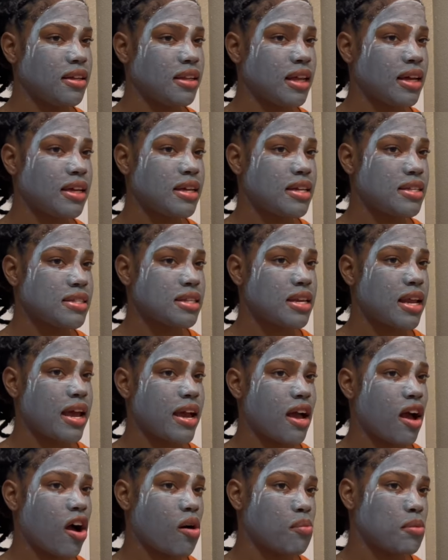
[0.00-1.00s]
Like yesterday,
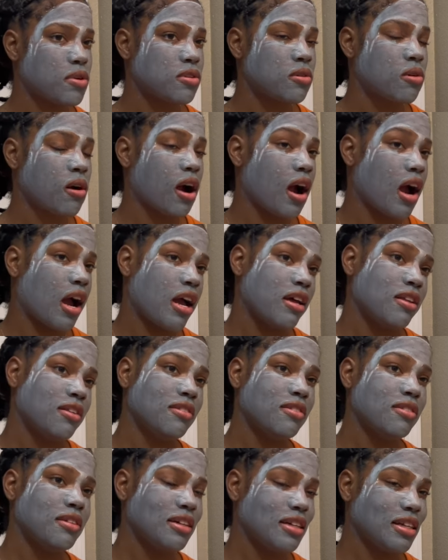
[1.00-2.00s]
I almost cried
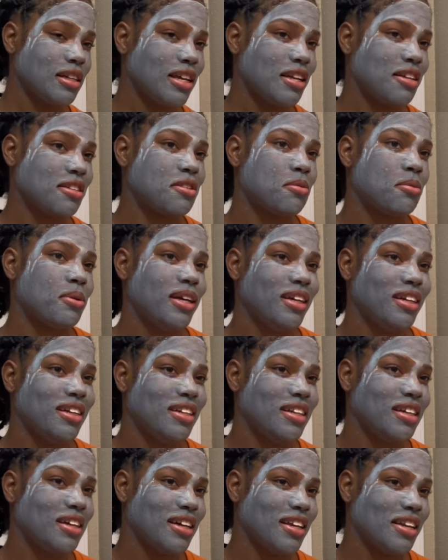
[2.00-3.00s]
looking at tweet,
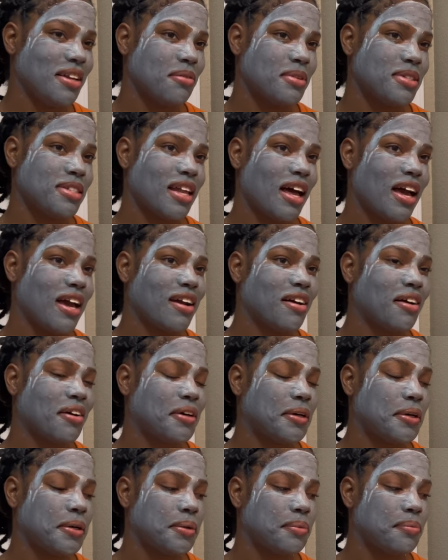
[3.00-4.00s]
and it was like,
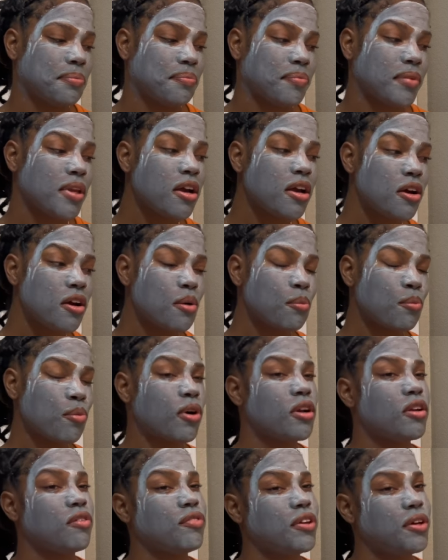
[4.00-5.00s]
um,
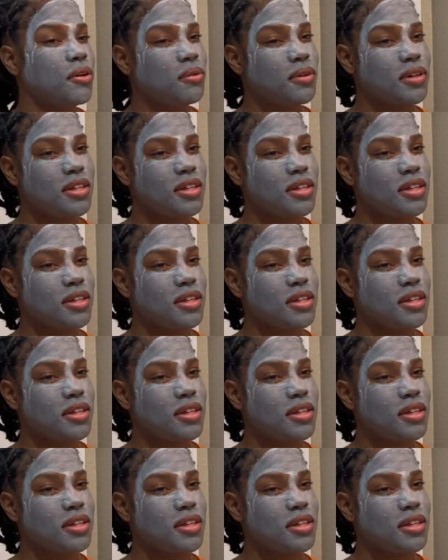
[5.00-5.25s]
point of view.